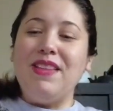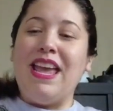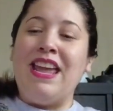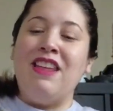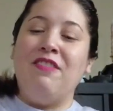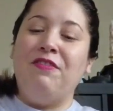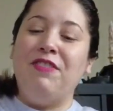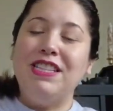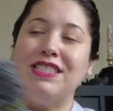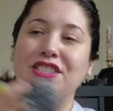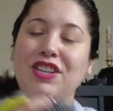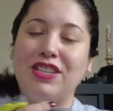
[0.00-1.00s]
And it
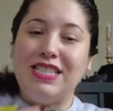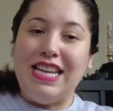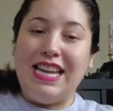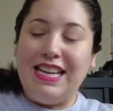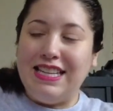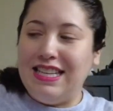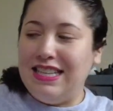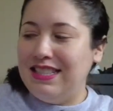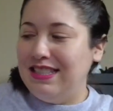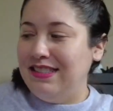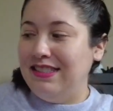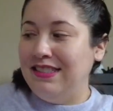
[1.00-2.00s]
fits
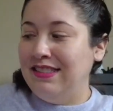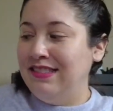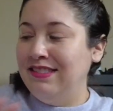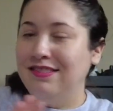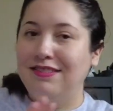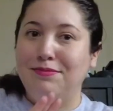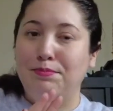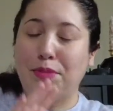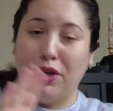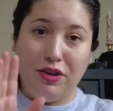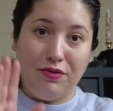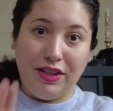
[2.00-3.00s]
D'Artagnan
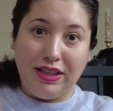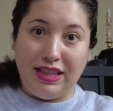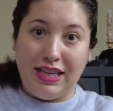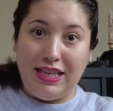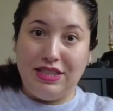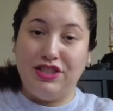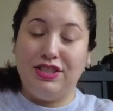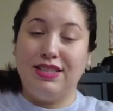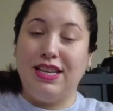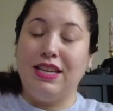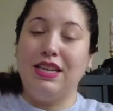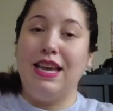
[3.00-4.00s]
perfectly. It's just
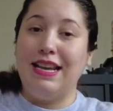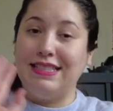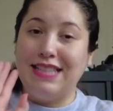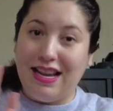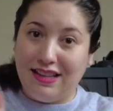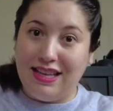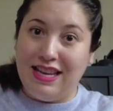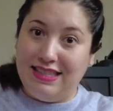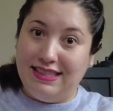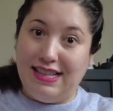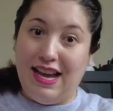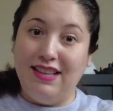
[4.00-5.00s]
like exactly
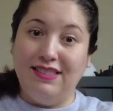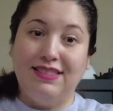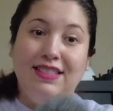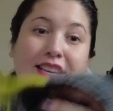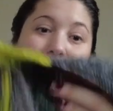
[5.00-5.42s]
his size.